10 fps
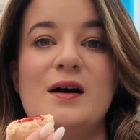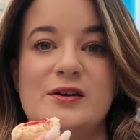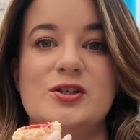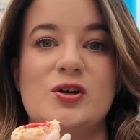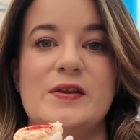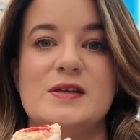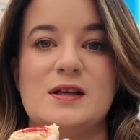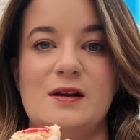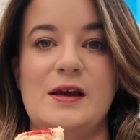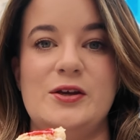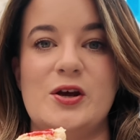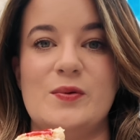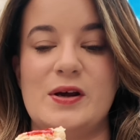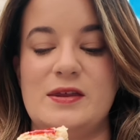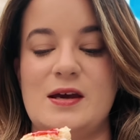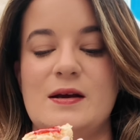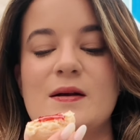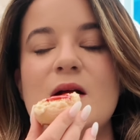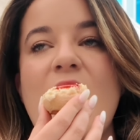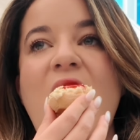I'm gonna try this and I'll let you know what I
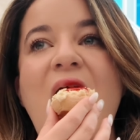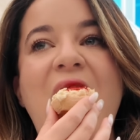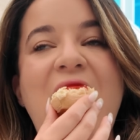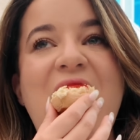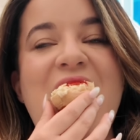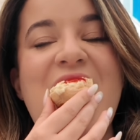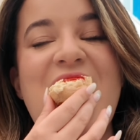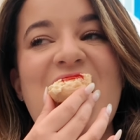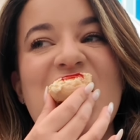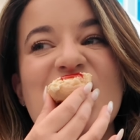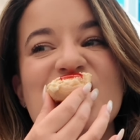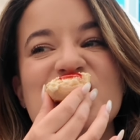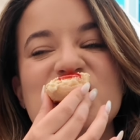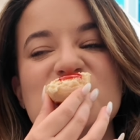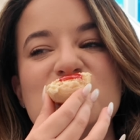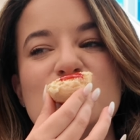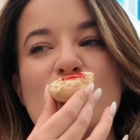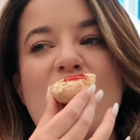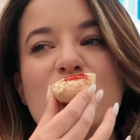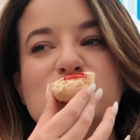think. Really tasty as well. These are a really
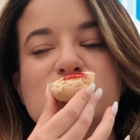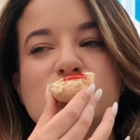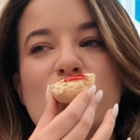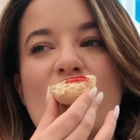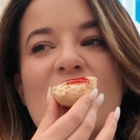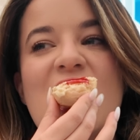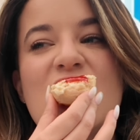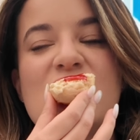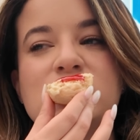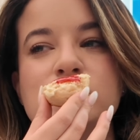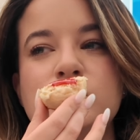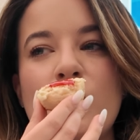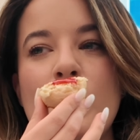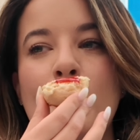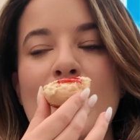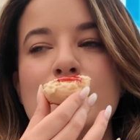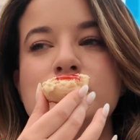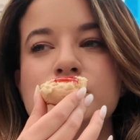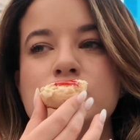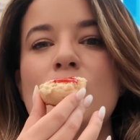nice light texture. So you're not gonna
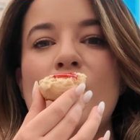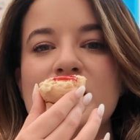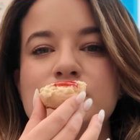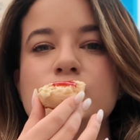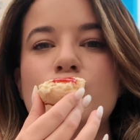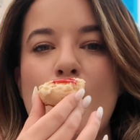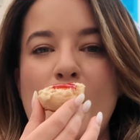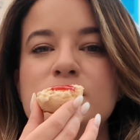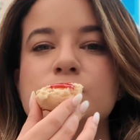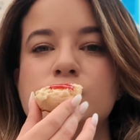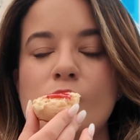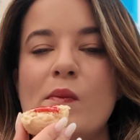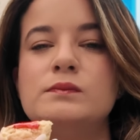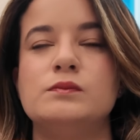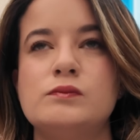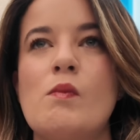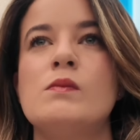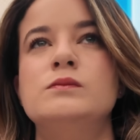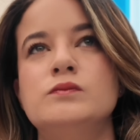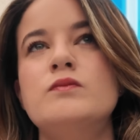fill up on them, which is great because you've got so
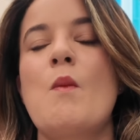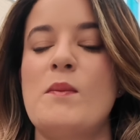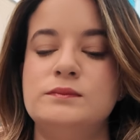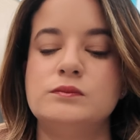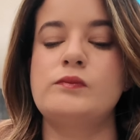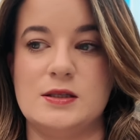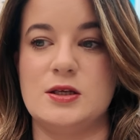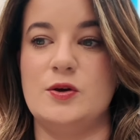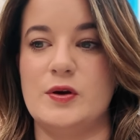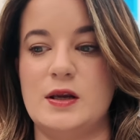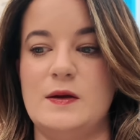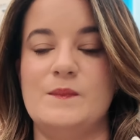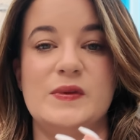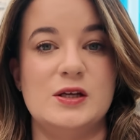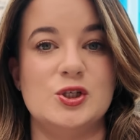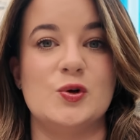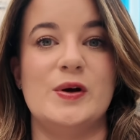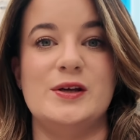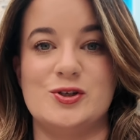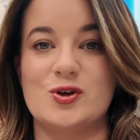many other sweet things that you're gonna
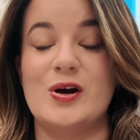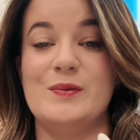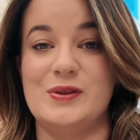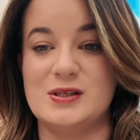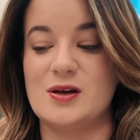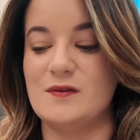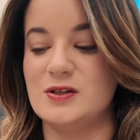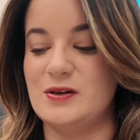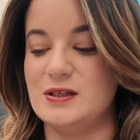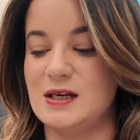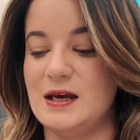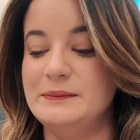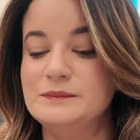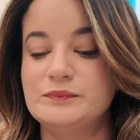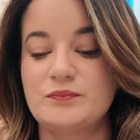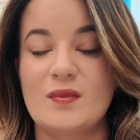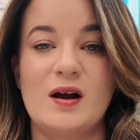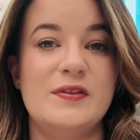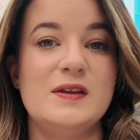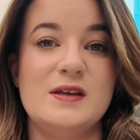enjoy and try with this afternoon tea.
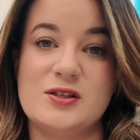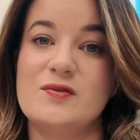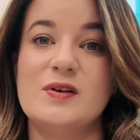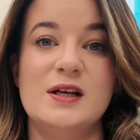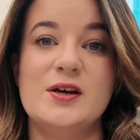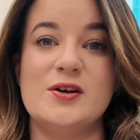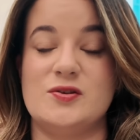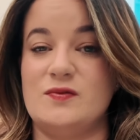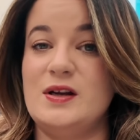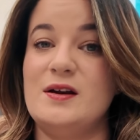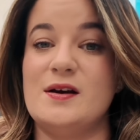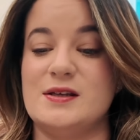I think these are really good, really